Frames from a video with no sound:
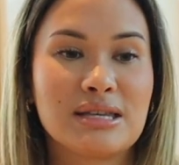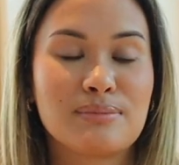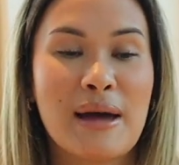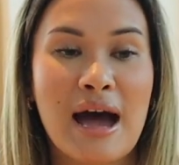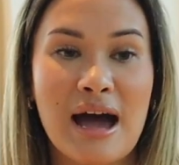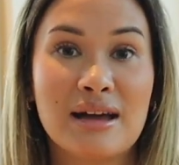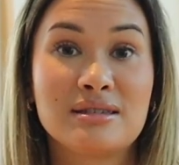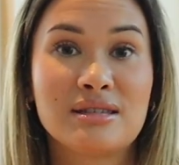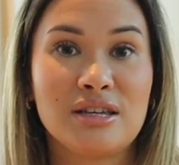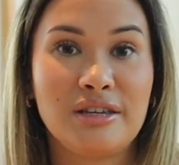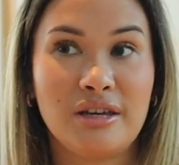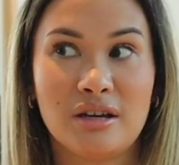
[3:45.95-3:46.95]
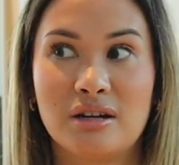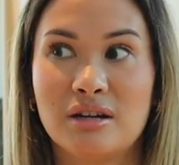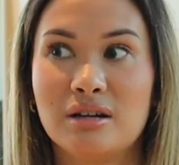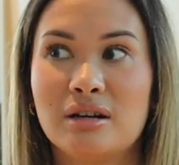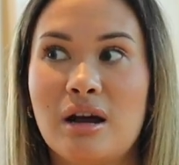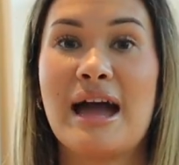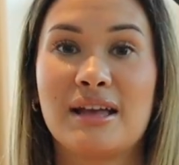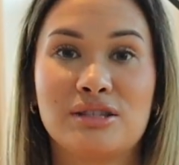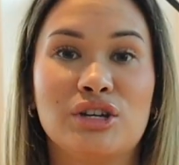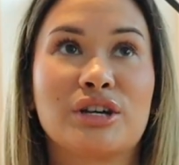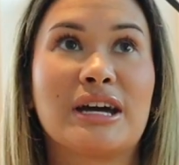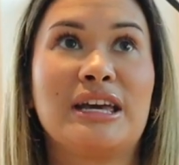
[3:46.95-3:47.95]
this past year I
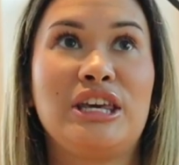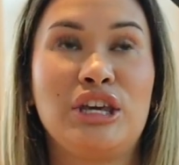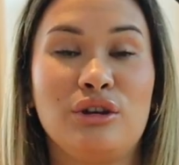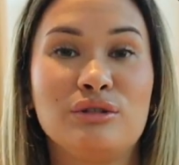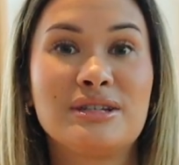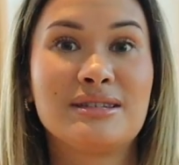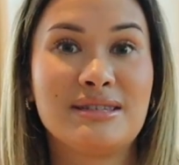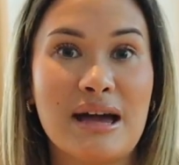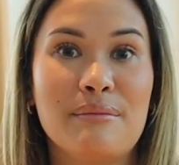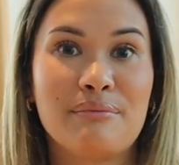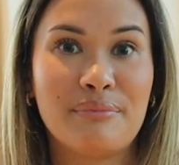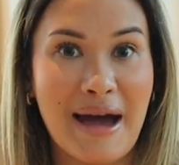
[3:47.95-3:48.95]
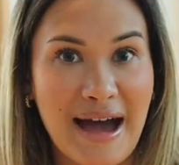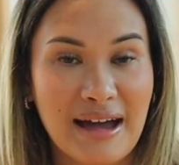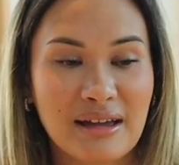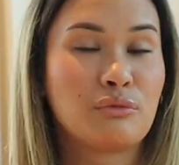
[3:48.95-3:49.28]
took a huge step back,